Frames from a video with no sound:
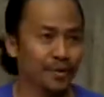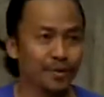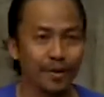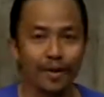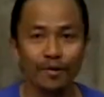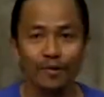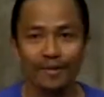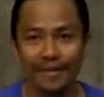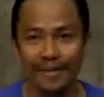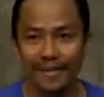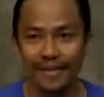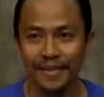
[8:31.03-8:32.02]
you cannot,
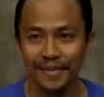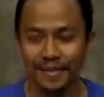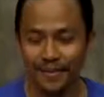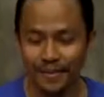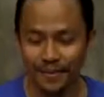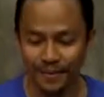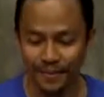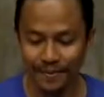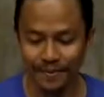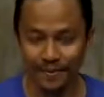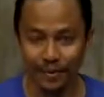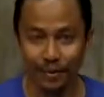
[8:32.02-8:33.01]
uh, you know,
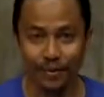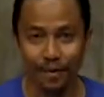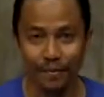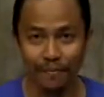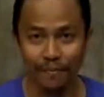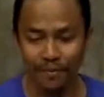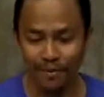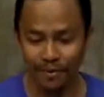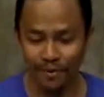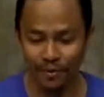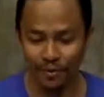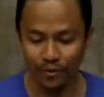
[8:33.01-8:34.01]
hold them
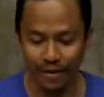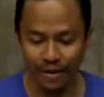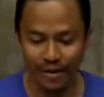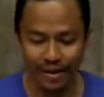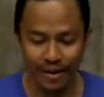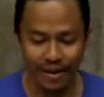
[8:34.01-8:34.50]
so far.